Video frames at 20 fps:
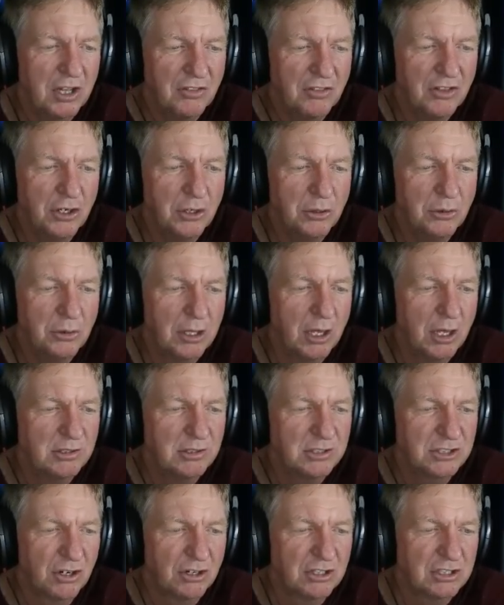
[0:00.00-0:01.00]
The new low
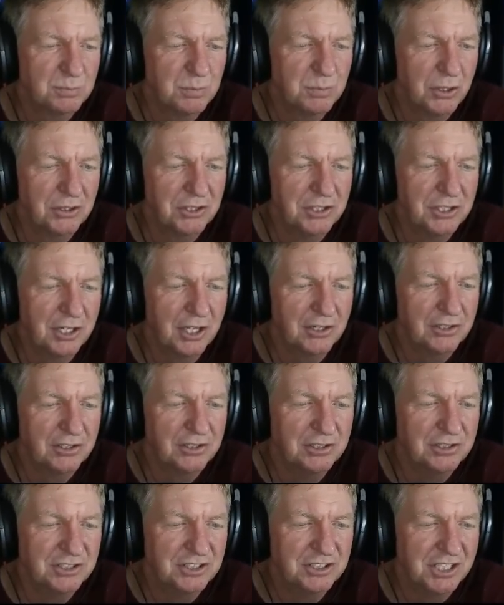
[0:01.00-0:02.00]
starts building under
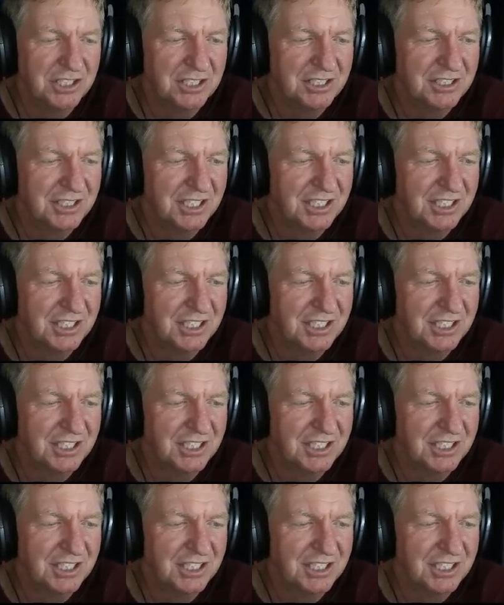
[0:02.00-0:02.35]
New Zealand.